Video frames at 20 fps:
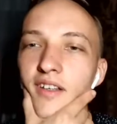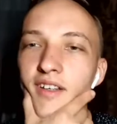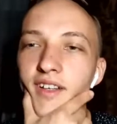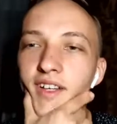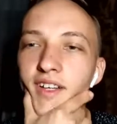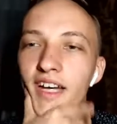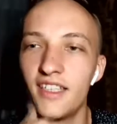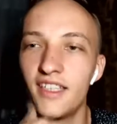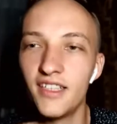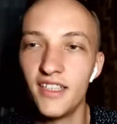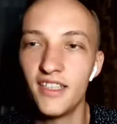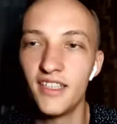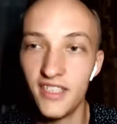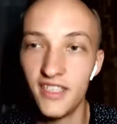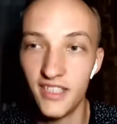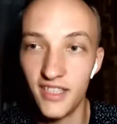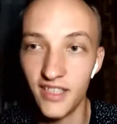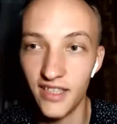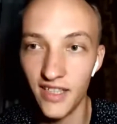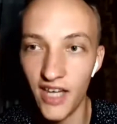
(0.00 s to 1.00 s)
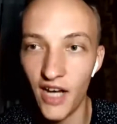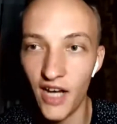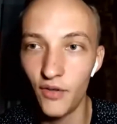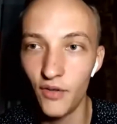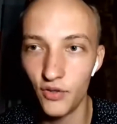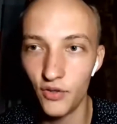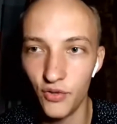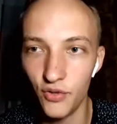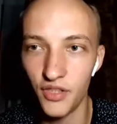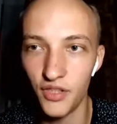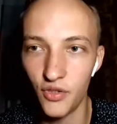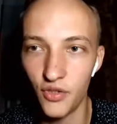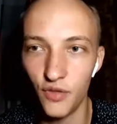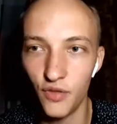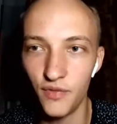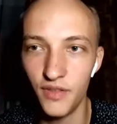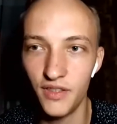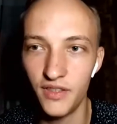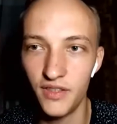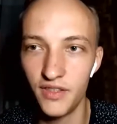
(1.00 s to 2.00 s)
it's still now during
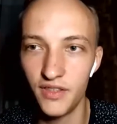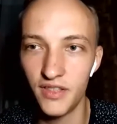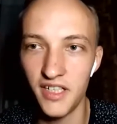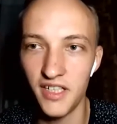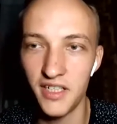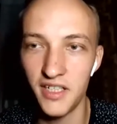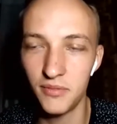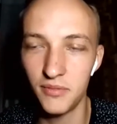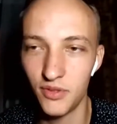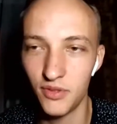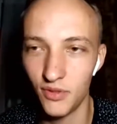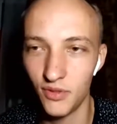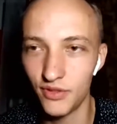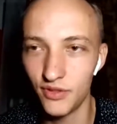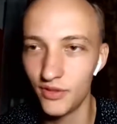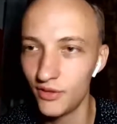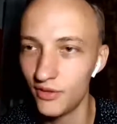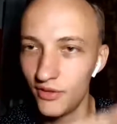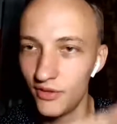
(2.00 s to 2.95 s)
COVID times also.